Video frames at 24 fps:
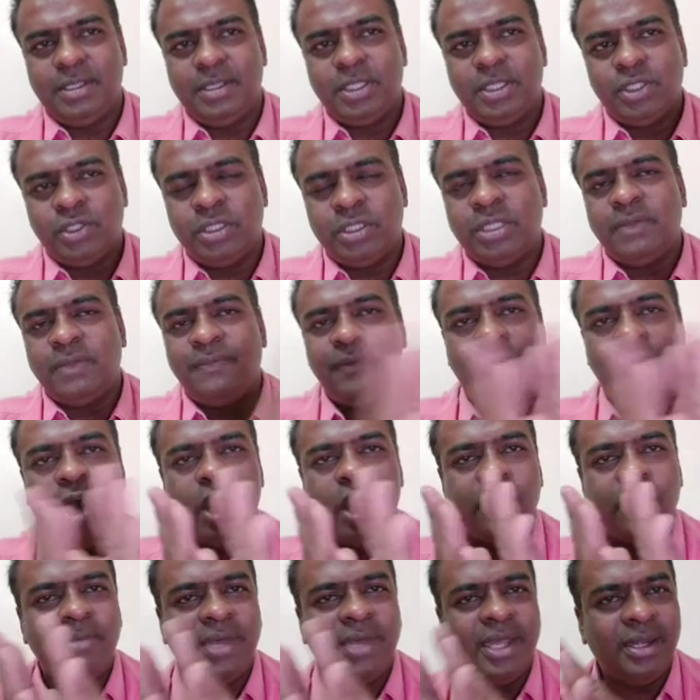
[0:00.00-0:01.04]
So the
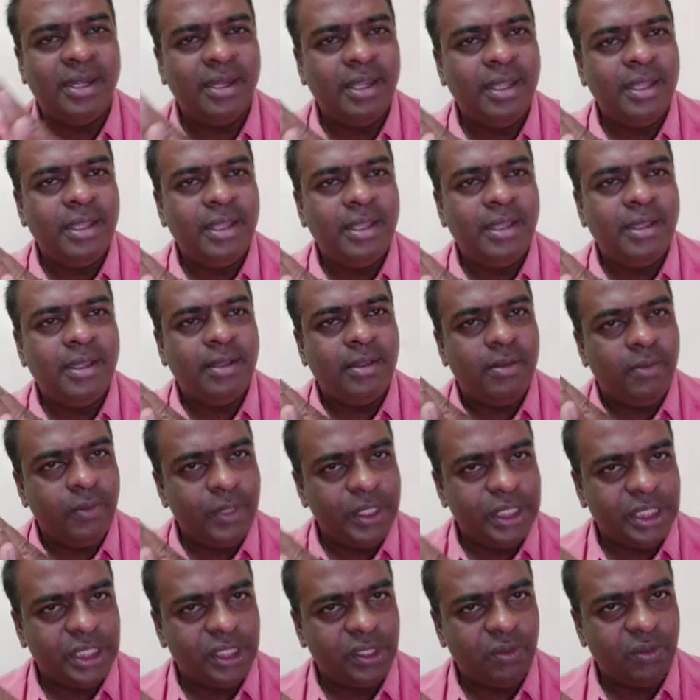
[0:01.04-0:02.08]
former,
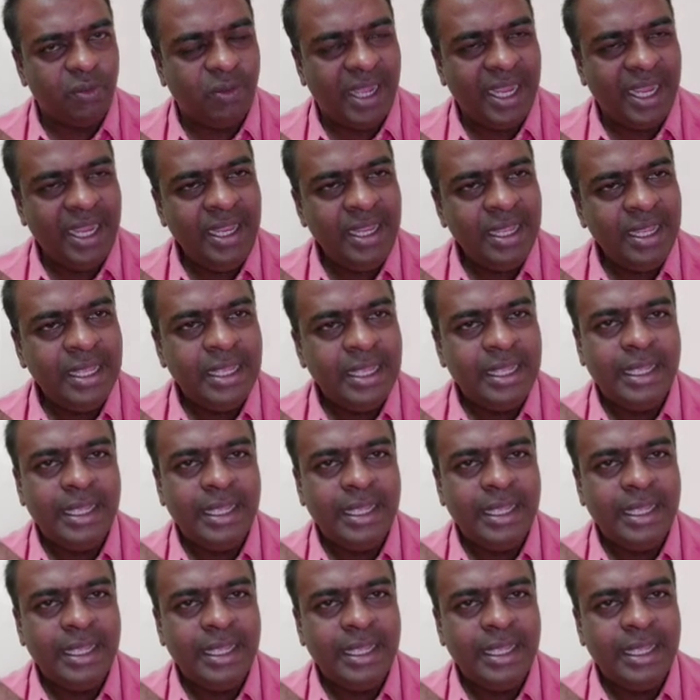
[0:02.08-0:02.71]
which is y,